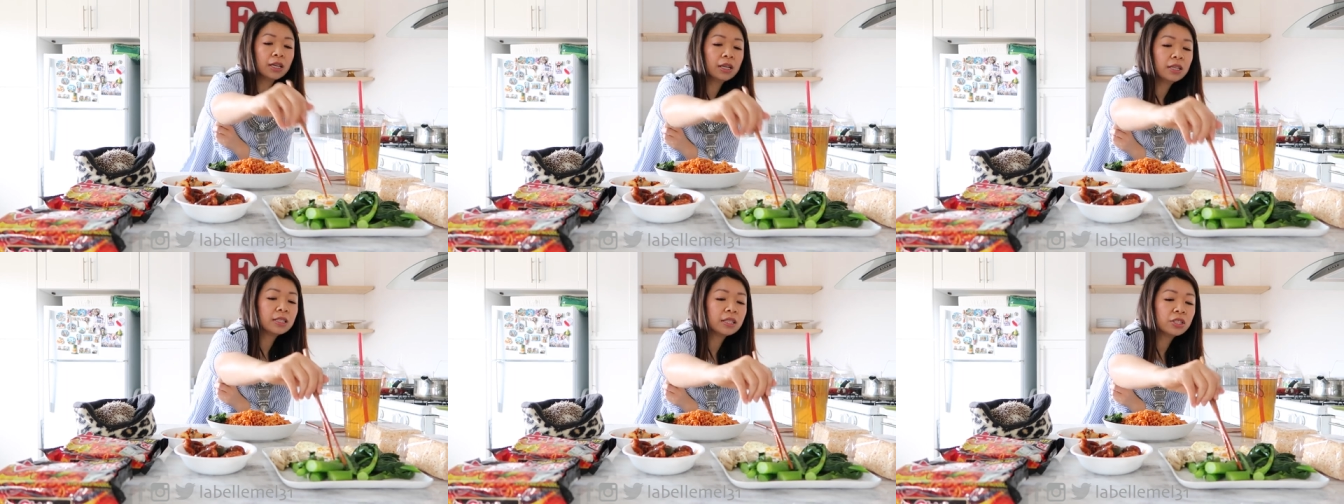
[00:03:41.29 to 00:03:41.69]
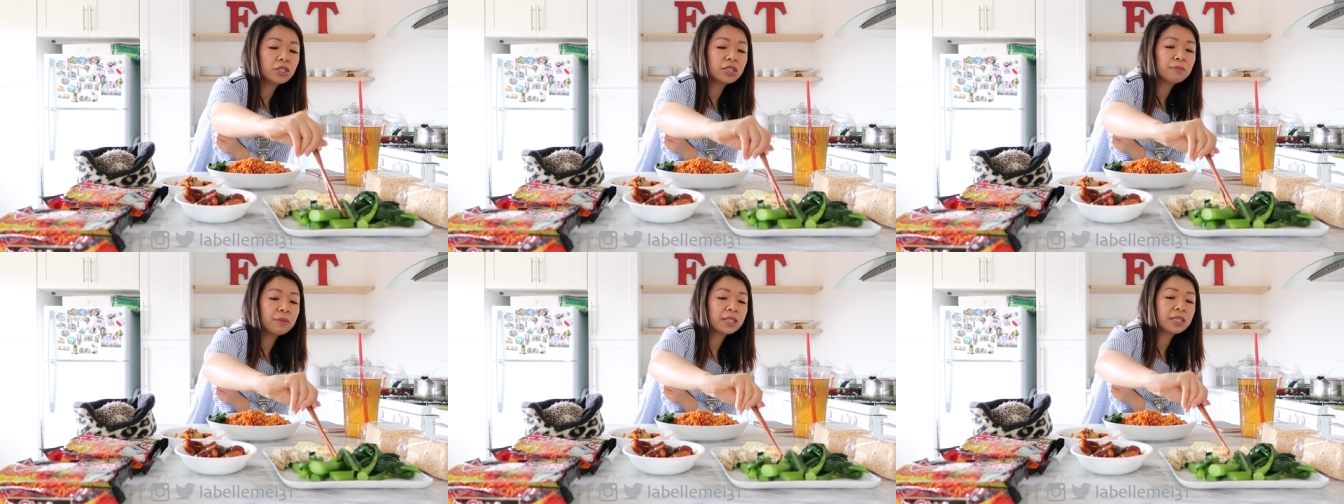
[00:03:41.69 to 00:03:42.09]
Cause it
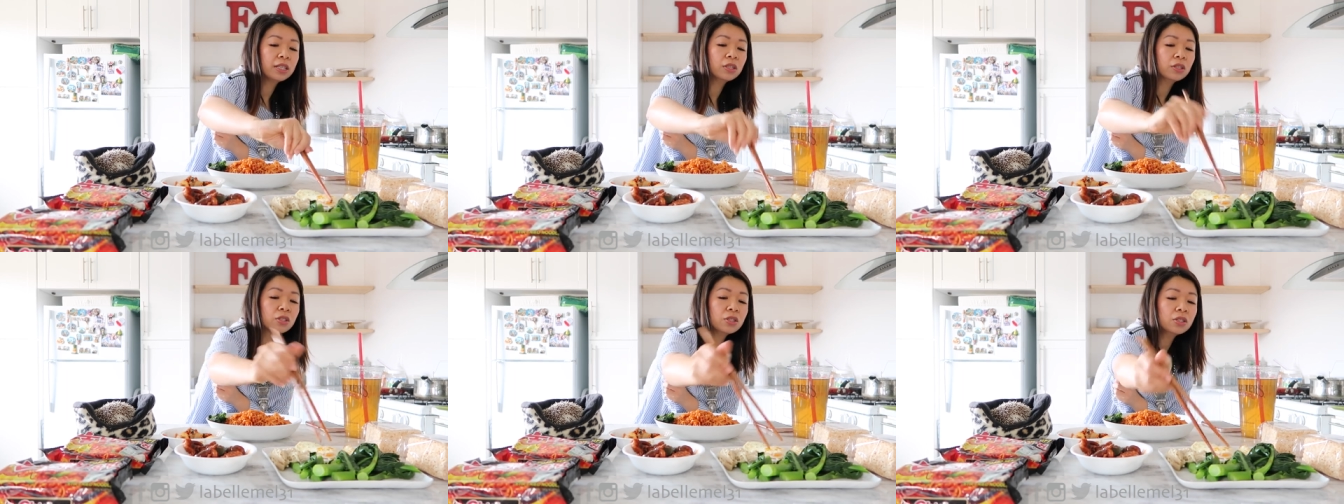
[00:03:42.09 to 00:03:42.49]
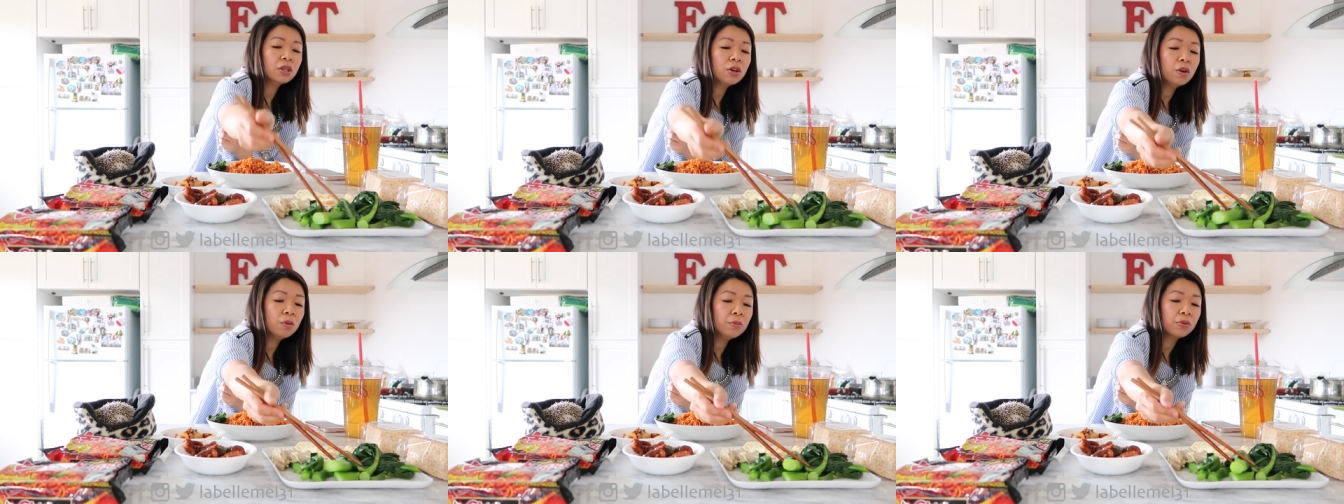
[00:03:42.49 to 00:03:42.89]
just makes it look
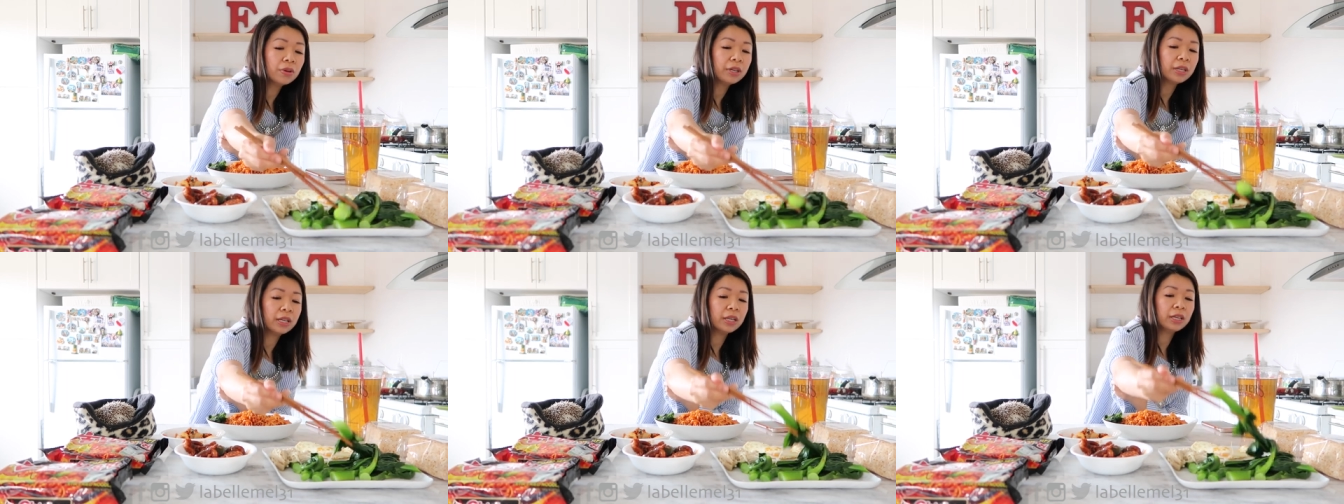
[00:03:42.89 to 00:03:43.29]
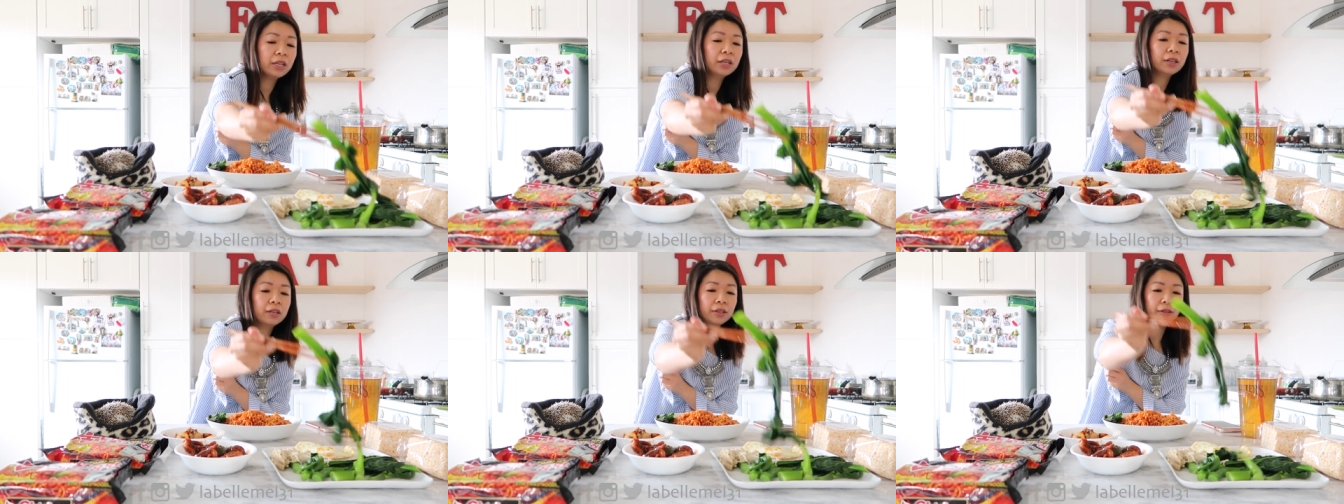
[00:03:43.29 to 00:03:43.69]
so
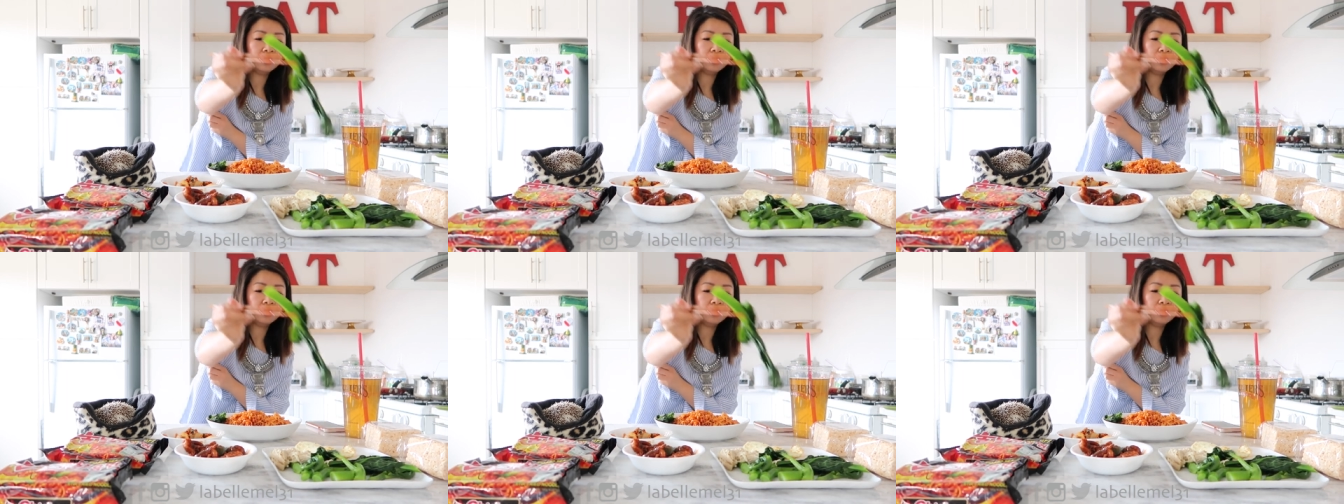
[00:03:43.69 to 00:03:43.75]
pretty.